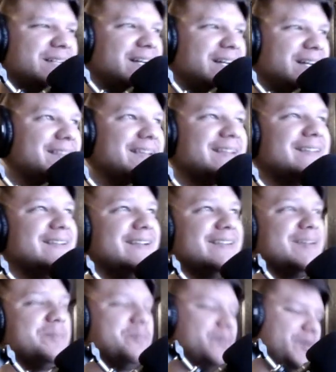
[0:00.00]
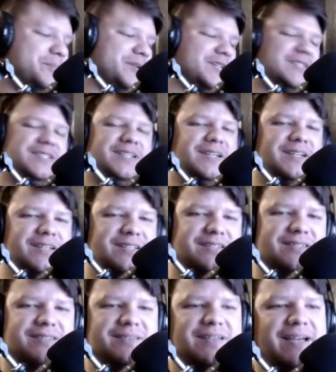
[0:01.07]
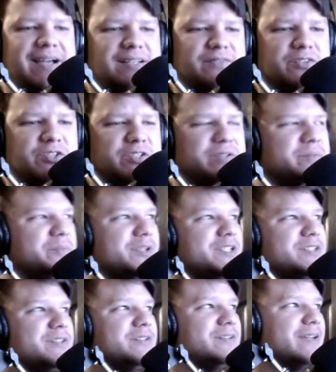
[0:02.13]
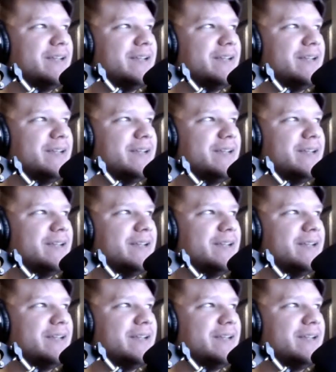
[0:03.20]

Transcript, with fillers: I think like the the biggest thing is Activision and Blizzard.